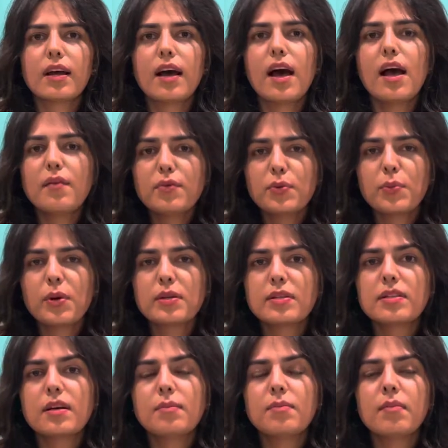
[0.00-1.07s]
everyone,
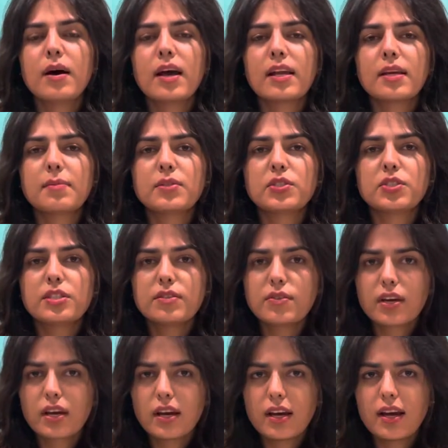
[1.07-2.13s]
my name is
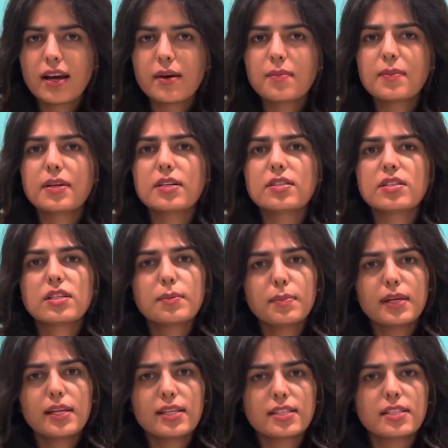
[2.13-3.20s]
Jivika. I'm a GP
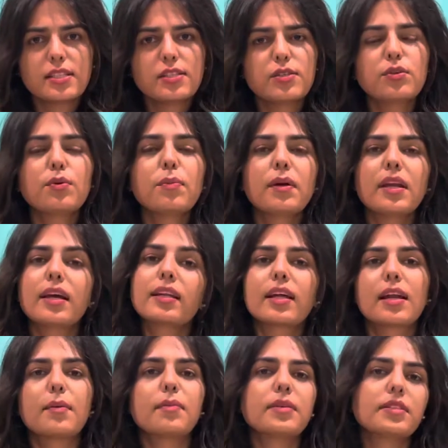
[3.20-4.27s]
ST2, meaning that
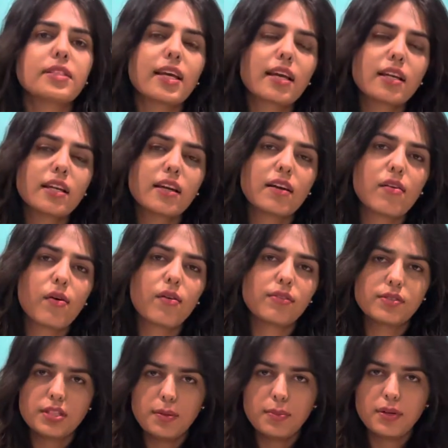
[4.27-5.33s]
I'm in second year of
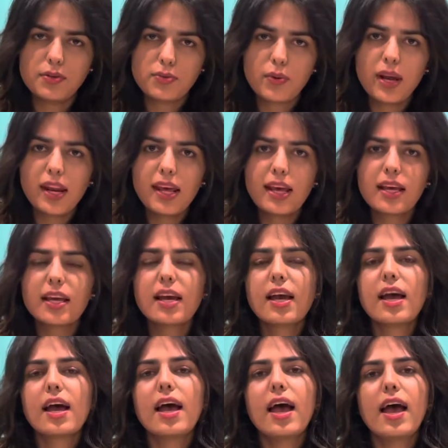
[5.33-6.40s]
GP training,
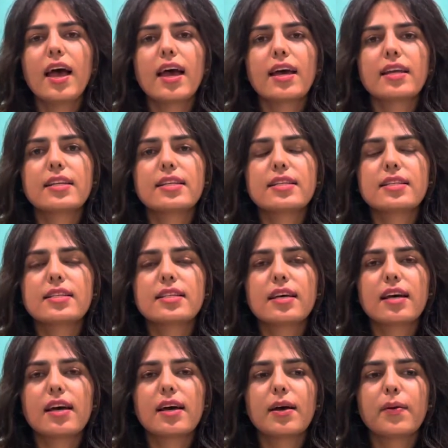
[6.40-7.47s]
and
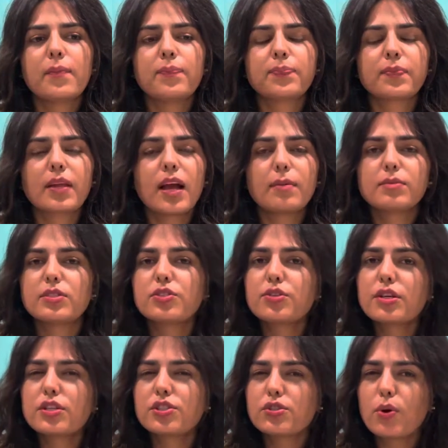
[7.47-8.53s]
I'm just doing a
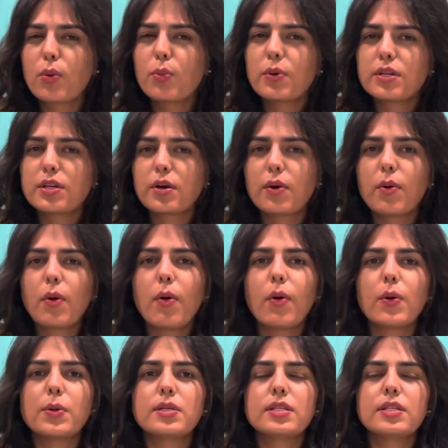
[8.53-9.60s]
short video
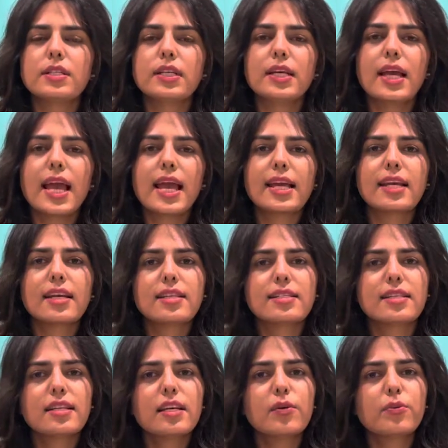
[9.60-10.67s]
on the
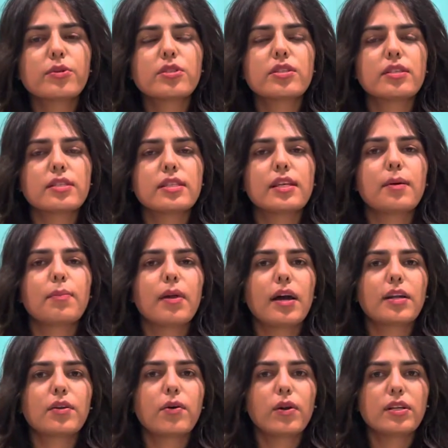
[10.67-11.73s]
AKT, which is the Applied
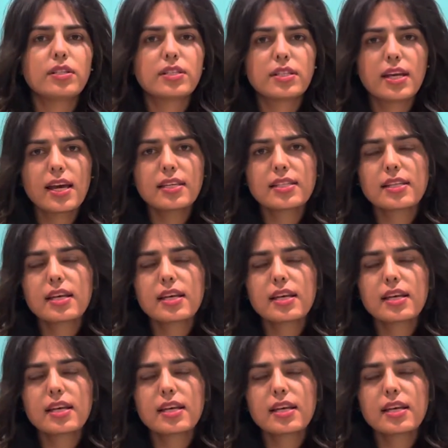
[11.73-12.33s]
Knowledge Test.